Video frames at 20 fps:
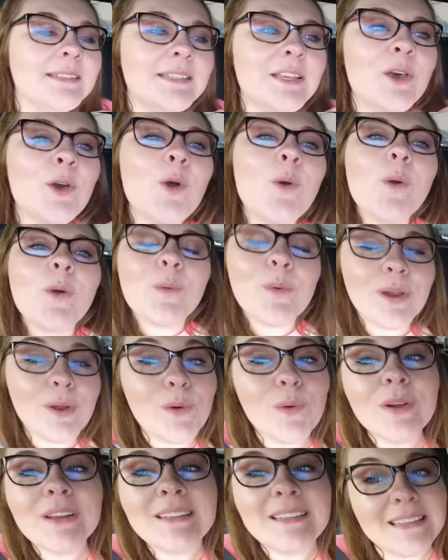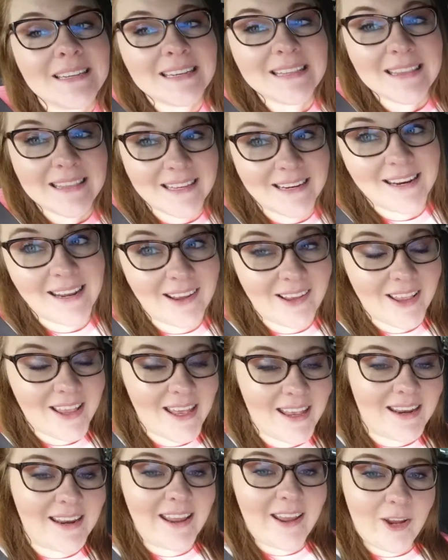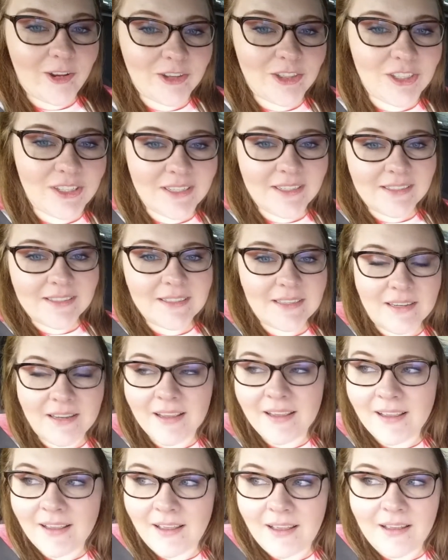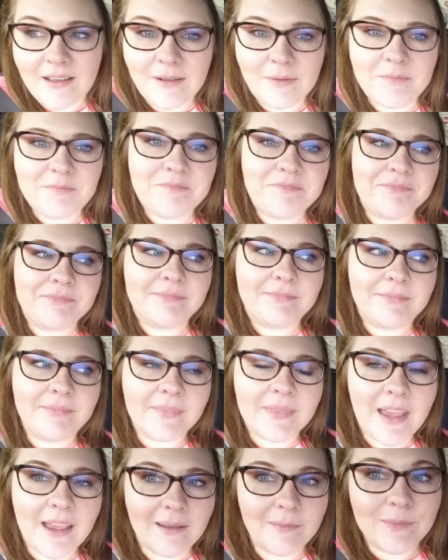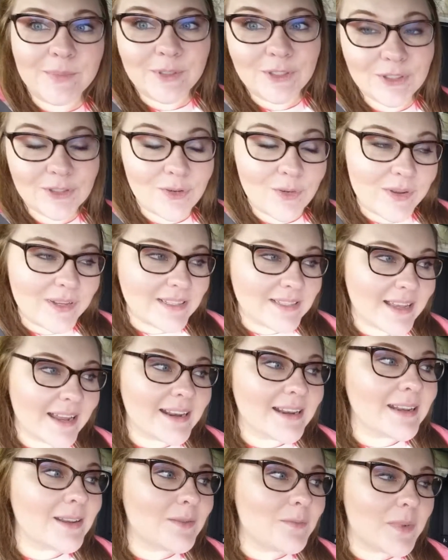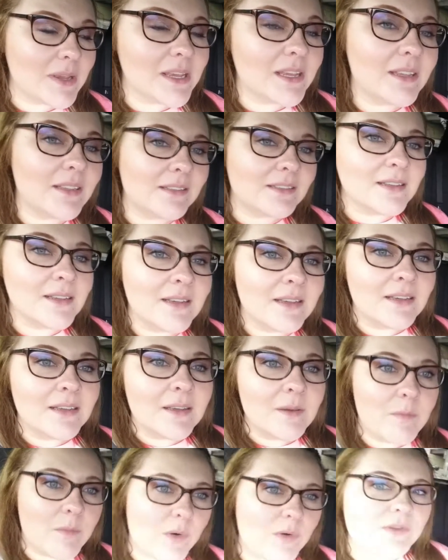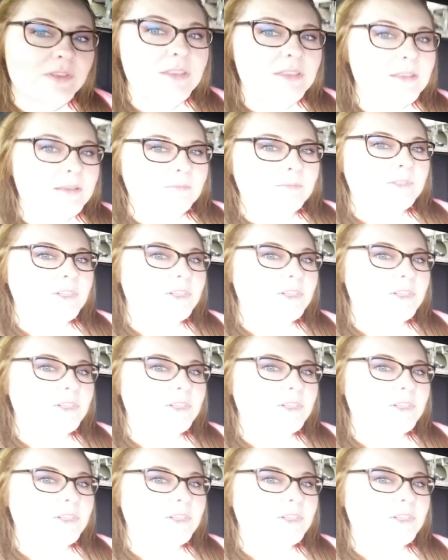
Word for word: So we're going to get the nail head couches. Um, I'm so excited because both of them